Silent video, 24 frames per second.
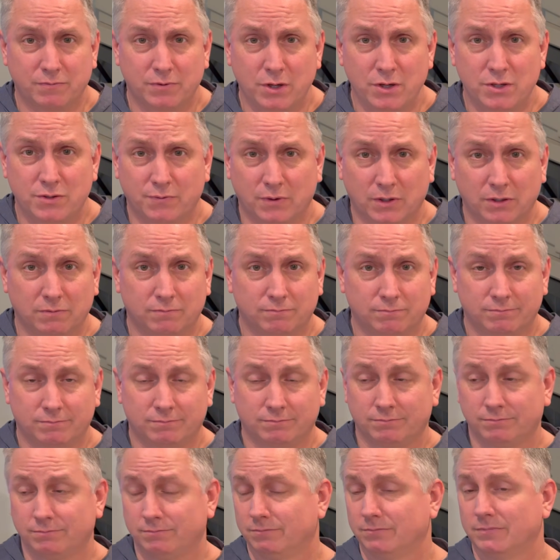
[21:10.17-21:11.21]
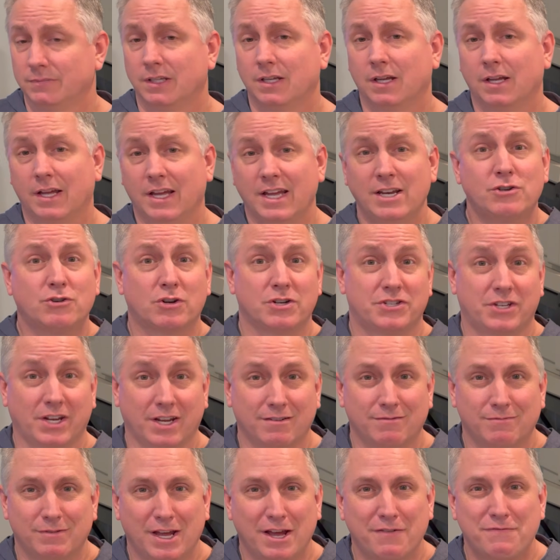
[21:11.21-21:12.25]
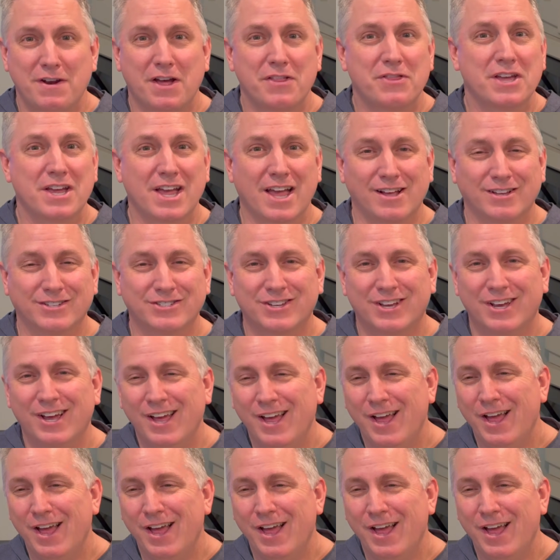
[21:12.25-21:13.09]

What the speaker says: useful, interesting, if nothing else.